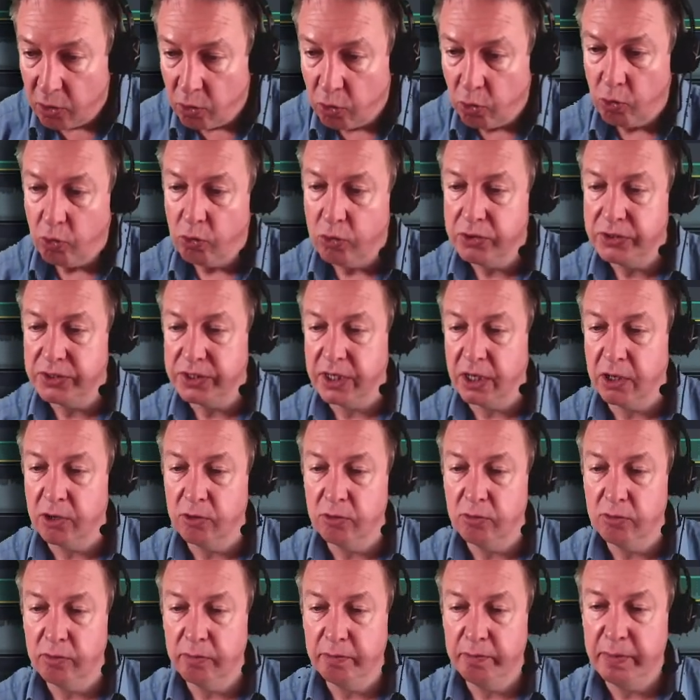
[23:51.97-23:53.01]

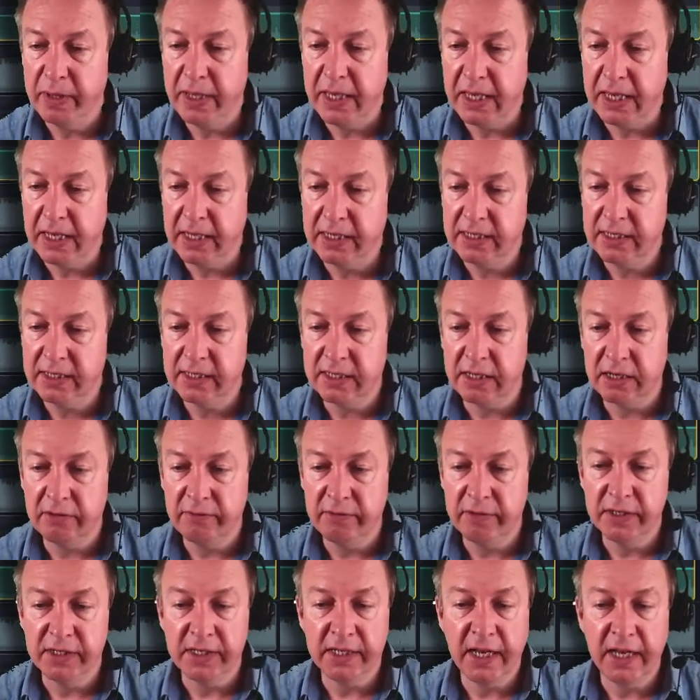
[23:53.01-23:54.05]
audio peaks that
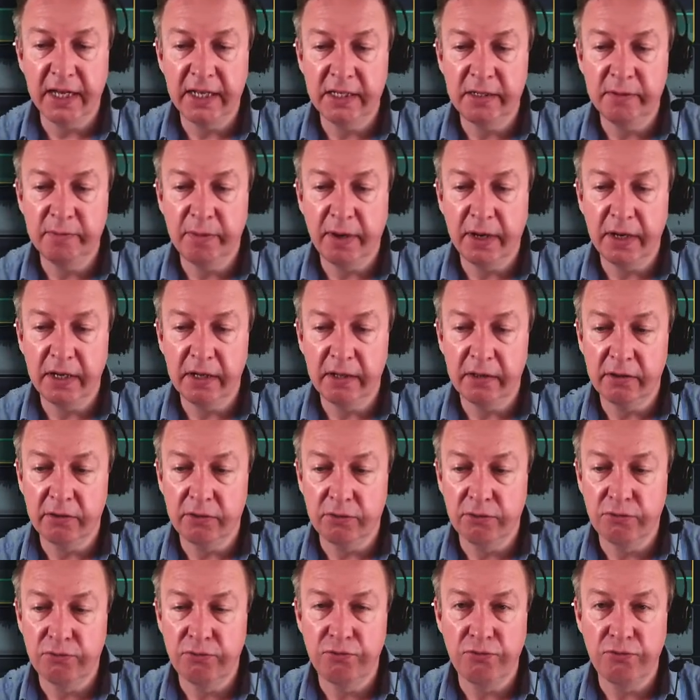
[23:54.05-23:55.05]
are indicated by little